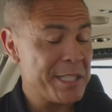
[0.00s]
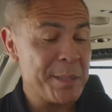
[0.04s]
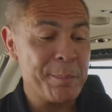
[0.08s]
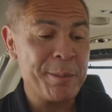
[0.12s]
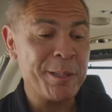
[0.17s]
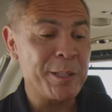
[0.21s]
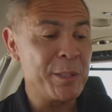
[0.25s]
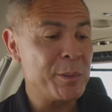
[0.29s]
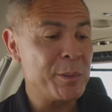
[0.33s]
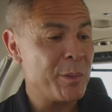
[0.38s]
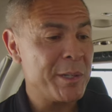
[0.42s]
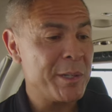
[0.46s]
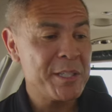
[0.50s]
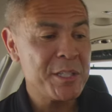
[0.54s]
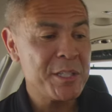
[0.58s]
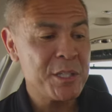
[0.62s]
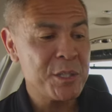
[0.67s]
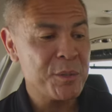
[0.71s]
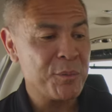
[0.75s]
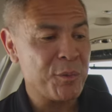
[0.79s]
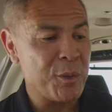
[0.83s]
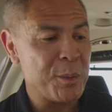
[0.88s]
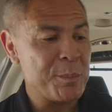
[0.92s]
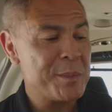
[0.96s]
Typically ranges
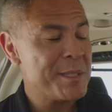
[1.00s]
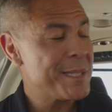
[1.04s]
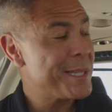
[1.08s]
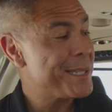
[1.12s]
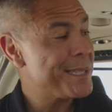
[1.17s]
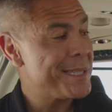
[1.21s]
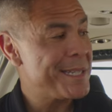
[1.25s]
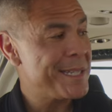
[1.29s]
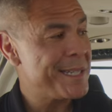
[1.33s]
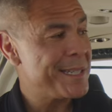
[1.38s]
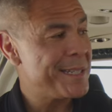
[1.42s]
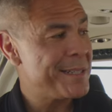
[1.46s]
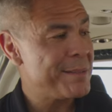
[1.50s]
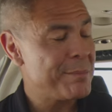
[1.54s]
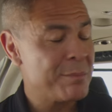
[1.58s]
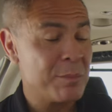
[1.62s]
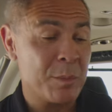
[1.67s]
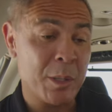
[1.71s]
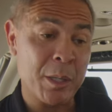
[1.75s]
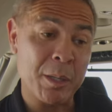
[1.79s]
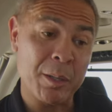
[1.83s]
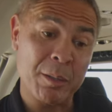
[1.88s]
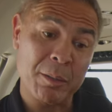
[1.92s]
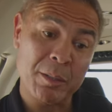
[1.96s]
from 16,
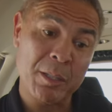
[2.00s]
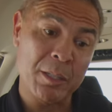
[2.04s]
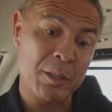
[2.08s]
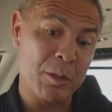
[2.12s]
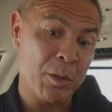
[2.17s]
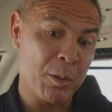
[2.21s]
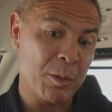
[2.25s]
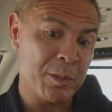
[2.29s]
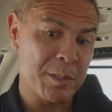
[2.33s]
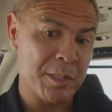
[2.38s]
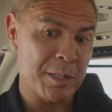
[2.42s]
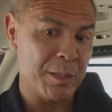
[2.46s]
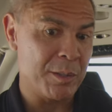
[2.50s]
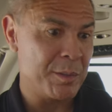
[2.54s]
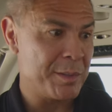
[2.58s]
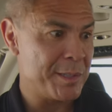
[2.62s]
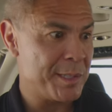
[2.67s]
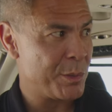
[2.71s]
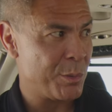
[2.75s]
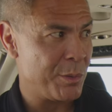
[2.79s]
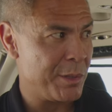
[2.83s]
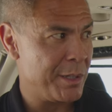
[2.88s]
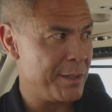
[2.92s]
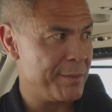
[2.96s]
uh, could go as low as
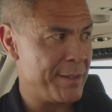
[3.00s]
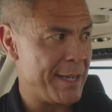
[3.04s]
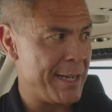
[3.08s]
12